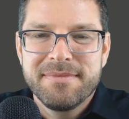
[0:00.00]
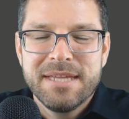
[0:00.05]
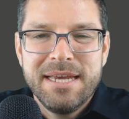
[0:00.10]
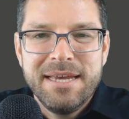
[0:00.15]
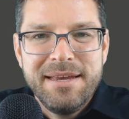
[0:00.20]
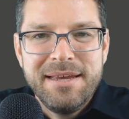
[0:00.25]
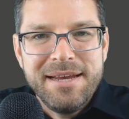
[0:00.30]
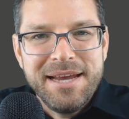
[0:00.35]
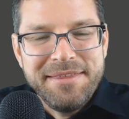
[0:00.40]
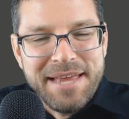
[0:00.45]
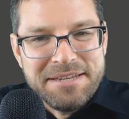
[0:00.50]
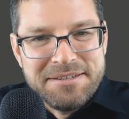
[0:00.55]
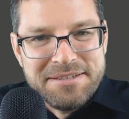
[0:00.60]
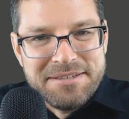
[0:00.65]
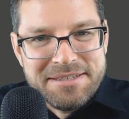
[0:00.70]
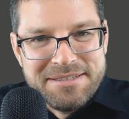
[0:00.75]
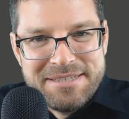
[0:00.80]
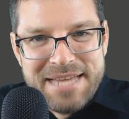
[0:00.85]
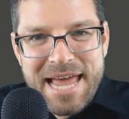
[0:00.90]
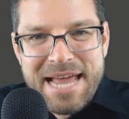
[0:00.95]
And that's
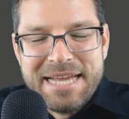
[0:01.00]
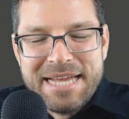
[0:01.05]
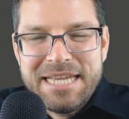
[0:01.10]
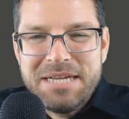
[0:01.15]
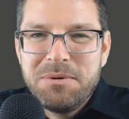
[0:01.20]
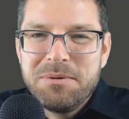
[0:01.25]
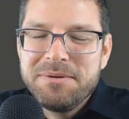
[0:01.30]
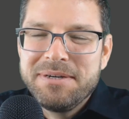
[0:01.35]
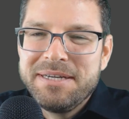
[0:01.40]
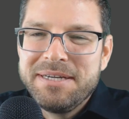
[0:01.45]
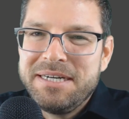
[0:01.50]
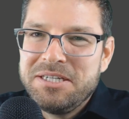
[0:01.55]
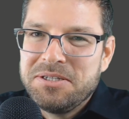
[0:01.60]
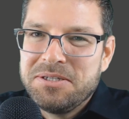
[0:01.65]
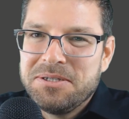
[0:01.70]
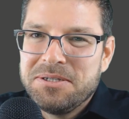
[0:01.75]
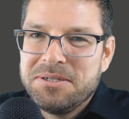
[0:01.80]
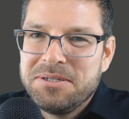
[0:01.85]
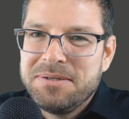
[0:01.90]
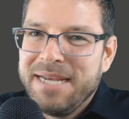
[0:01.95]
exactly what we're going to do
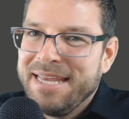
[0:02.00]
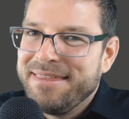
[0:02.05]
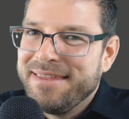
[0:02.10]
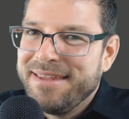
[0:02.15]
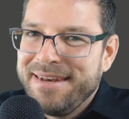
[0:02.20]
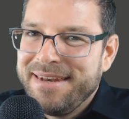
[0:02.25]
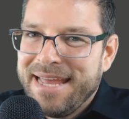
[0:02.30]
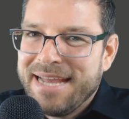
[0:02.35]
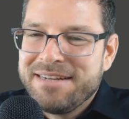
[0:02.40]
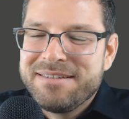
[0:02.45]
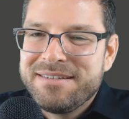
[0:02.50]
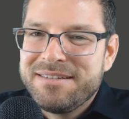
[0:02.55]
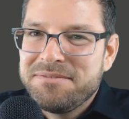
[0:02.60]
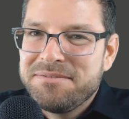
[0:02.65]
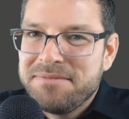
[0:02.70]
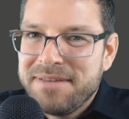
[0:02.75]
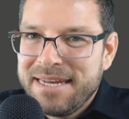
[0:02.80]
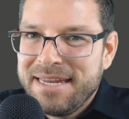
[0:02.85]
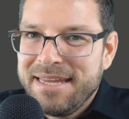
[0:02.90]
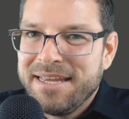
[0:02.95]
in the next
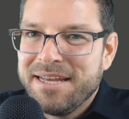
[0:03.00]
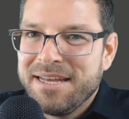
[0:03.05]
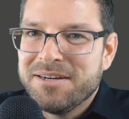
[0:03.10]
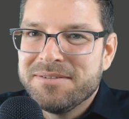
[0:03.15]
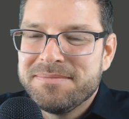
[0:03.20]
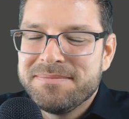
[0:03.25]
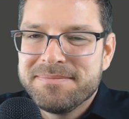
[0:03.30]
video.